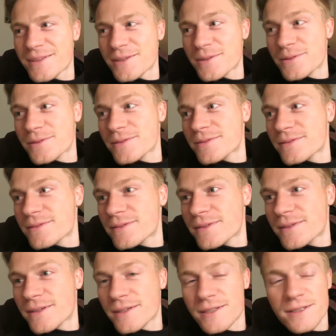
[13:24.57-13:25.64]
Cool.
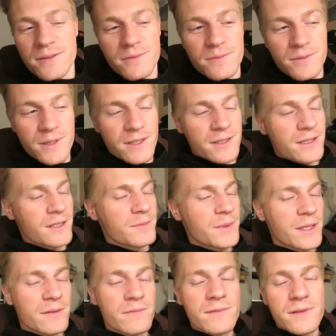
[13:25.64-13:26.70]
We're going to go to
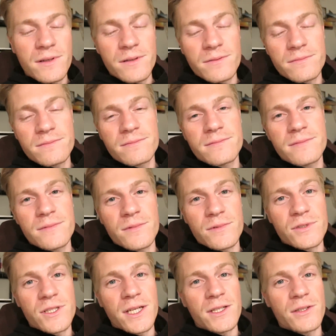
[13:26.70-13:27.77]
bed, so
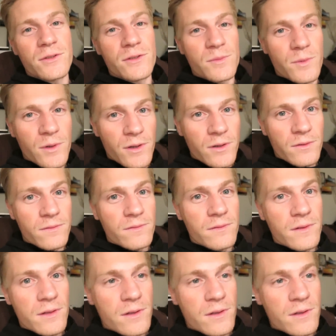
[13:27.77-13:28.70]
I'll check you tomorrow.